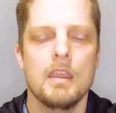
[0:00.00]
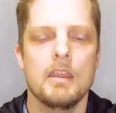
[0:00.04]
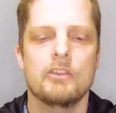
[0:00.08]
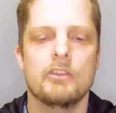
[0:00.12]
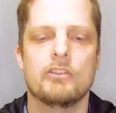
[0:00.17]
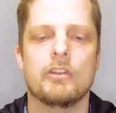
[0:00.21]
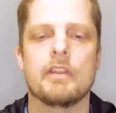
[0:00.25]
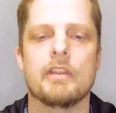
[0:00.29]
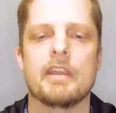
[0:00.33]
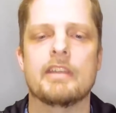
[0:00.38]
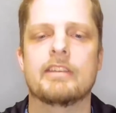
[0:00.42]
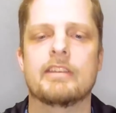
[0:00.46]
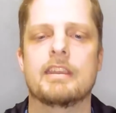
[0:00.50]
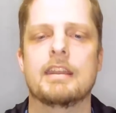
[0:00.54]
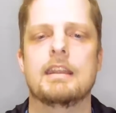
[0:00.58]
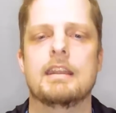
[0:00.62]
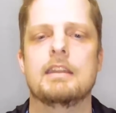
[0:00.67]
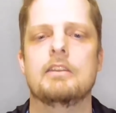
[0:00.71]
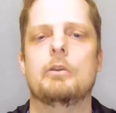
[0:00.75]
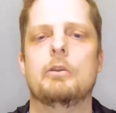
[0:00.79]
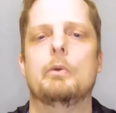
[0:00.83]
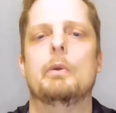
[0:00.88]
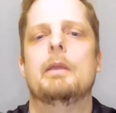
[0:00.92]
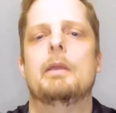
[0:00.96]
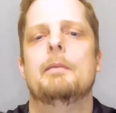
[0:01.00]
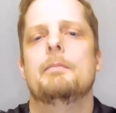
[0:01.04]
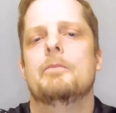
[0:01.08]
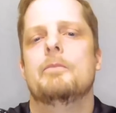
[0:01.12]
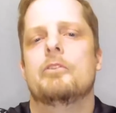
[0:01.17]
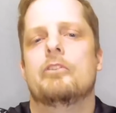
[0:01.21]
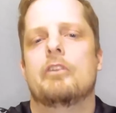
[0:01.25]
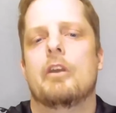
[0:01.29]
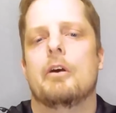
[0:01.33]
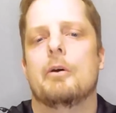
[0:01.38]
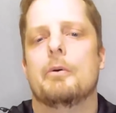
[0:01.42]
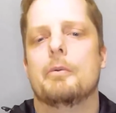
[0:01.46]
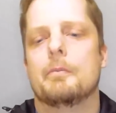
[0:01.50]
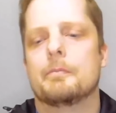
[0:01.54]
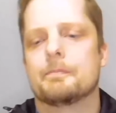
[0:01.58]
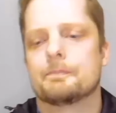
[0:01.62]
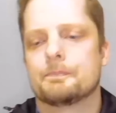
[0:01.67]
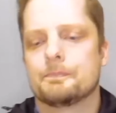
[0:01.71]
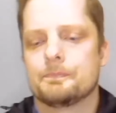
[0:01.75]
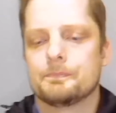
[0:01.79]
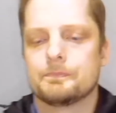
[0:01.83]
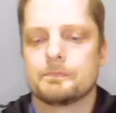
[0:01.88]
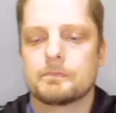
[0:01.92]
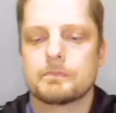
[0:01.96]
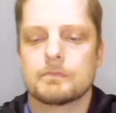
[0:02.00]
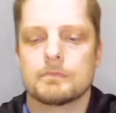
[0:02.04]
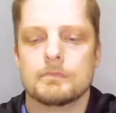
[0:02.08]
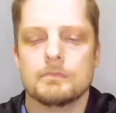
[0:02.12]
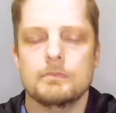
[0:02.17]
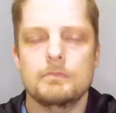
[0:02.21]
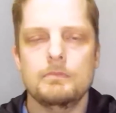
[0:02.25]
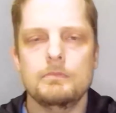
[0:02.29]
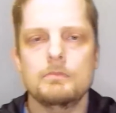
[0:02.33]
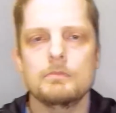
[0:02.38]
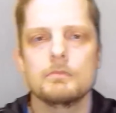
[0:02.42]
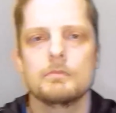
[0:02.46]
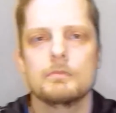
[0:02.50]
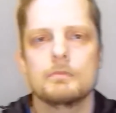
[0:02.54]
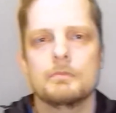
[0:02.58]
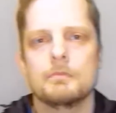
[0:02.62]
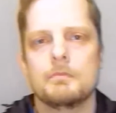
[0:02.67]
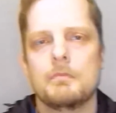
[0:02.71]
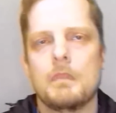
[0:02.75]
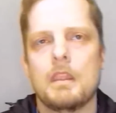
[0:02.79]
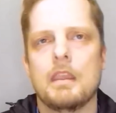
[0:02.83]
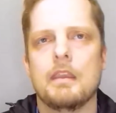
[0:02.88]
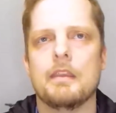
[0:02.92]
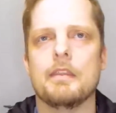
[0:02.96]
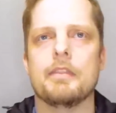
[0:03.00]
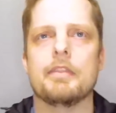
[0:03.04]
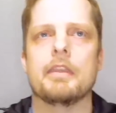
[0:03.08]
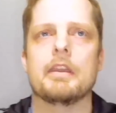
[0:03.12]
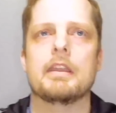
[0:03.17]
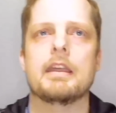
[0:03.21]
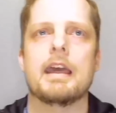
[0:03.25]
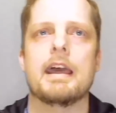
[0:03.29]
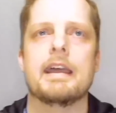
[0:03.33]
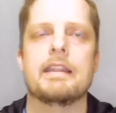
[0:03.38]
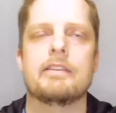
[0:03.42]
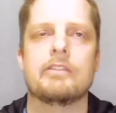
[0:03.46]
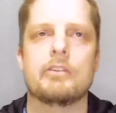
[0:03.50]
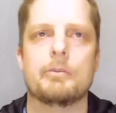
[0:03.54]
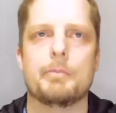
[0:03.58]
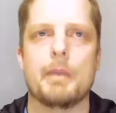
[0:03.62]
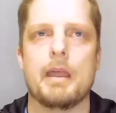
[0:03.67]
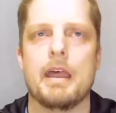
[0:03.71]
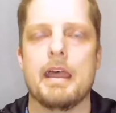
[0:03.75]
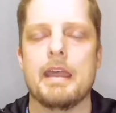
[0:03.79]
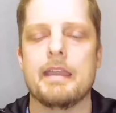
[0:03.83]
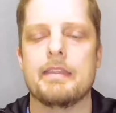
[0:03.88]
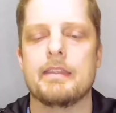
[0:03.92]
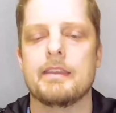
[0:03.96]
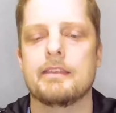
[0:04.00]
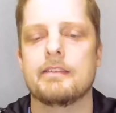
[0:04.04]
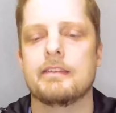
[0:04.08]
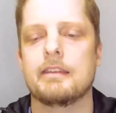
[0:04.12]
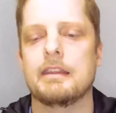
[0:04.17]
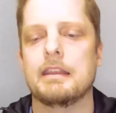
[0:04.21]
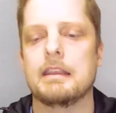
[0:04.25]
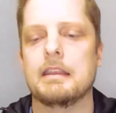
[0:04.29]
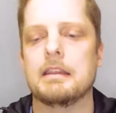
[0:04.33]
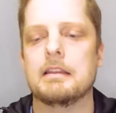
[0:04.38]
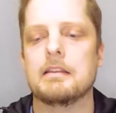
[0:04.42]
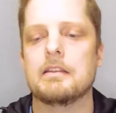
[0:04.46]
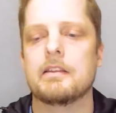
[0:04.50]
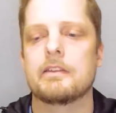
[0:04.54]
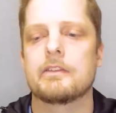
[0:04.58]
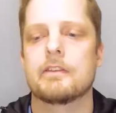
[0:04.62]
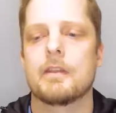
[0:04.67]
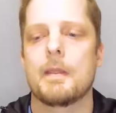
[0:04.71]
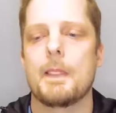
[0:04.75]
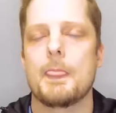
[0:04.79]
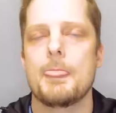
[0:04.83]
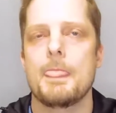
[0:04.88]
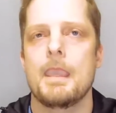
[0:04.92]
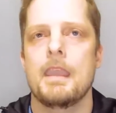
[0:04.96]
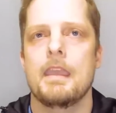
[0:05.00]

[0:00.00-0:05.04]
So let's get into it. So the guides are behind the scenes.